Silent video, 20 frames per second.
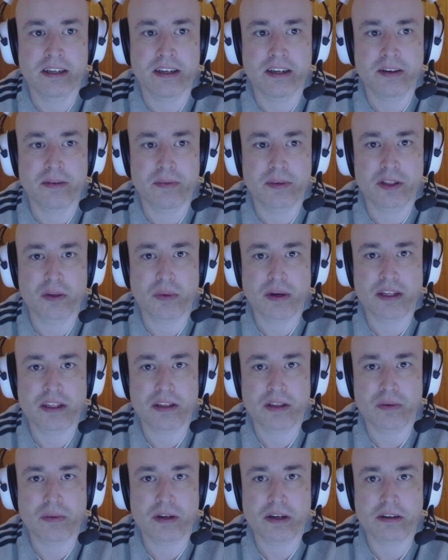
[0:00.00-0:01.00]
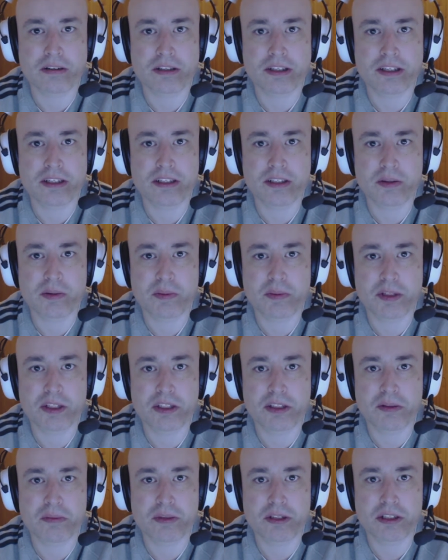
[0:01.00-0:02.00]
with the way that the world is, it would be
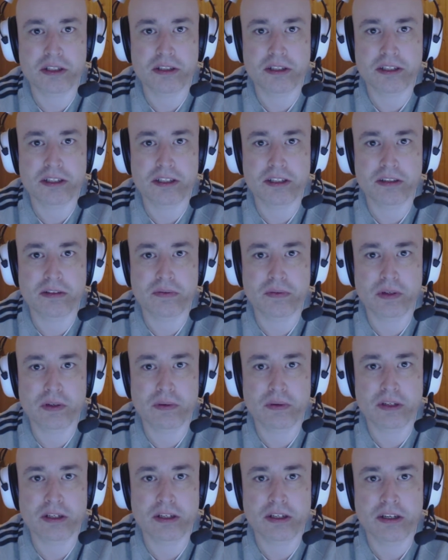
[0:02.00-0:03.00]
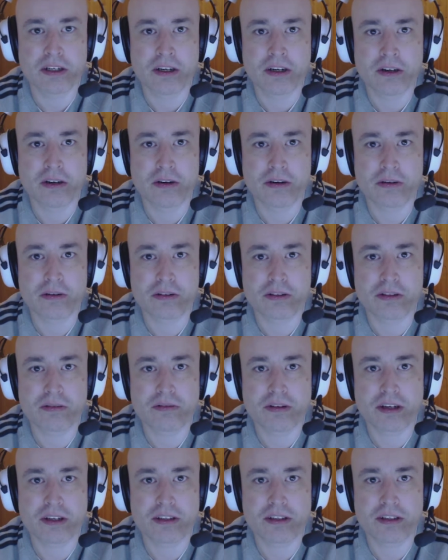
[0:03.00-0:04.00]
so much nicer if we were all to
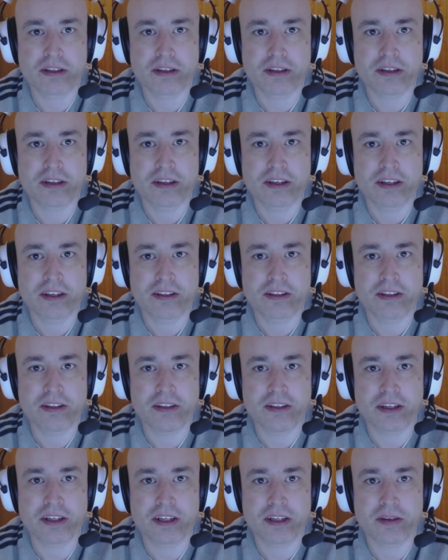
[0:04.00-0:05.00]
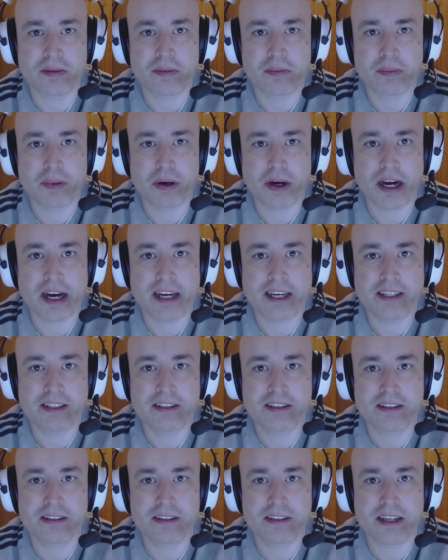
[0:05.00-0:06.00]
rather than like put
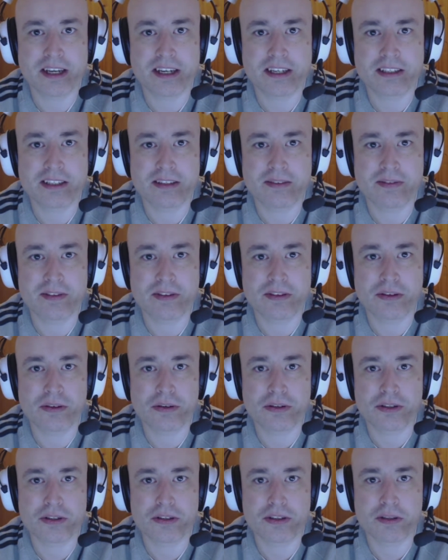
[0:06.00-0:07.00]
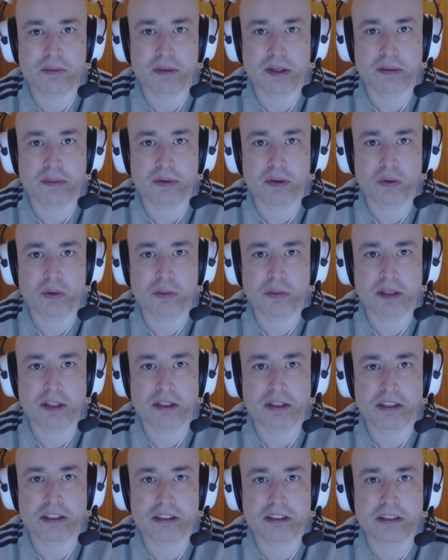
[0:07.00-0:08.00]
hate and negative thoughts onto people. It would
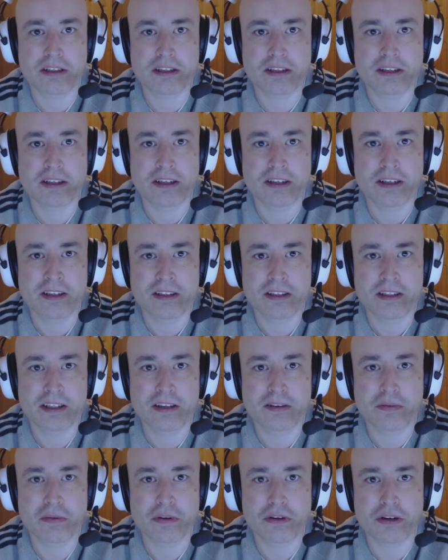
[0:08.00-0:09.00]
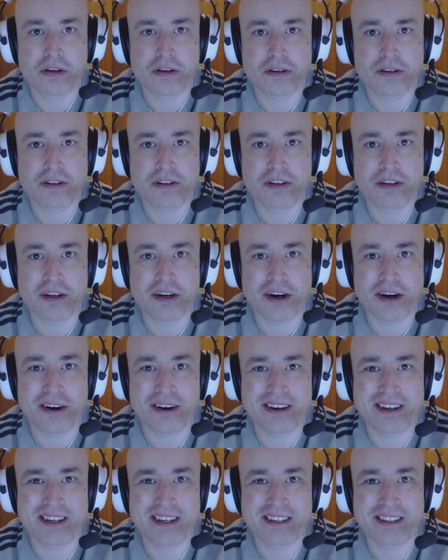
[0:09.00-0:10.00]
be nice to give one another a
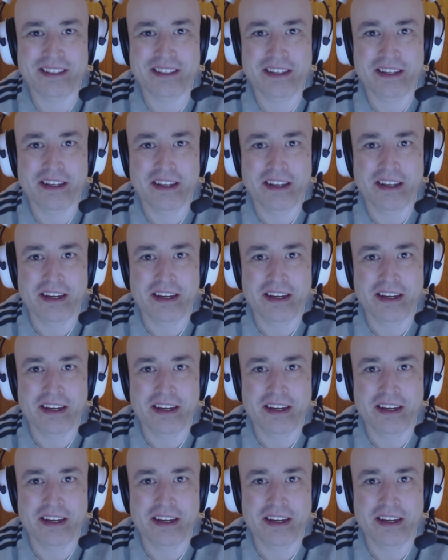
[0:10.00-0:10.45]
hug and